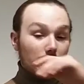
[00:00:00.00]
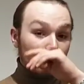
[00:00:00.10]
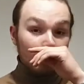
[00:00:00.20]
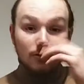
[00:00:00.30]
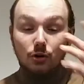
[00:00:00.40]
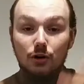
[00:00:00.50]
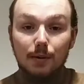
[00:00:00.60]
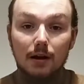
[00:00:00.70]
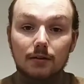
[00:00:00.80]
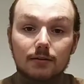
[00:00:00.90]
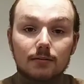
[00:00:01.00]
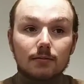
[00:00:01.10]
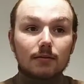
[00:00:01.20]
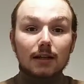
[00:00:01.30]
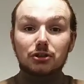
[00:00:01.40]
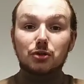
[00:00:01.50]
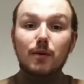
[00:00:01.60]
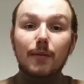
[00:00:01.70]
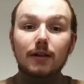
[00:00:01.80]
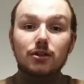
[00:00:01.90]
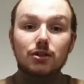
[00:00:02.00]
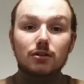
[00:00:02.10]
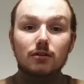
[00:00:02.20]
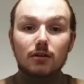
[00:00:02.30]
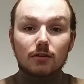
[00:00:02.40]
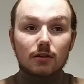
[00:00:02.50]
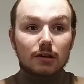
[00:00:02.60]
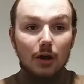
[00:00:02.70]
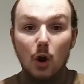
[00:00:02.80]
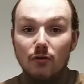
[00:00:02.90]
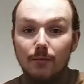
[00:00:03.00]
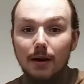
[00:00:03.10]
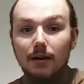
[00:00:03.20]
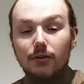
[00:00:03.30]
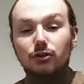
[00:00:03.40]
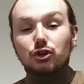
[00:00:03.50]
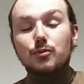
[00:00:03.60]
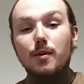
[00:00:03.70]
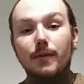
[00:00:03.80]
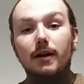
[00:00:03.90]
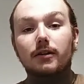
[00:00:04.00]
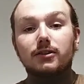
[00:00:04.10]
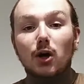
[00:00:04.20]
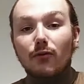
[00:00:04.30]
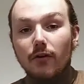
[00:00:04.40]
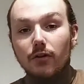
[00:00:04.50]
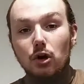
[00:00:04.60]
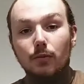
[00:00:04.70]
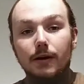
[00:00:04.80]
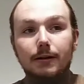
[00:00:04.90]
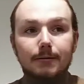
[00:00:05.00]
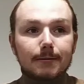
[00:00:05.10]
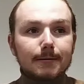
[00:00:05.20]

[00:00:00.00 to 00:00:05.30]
then he talked about das Übermensch, the overman, the superman, self-overcoming.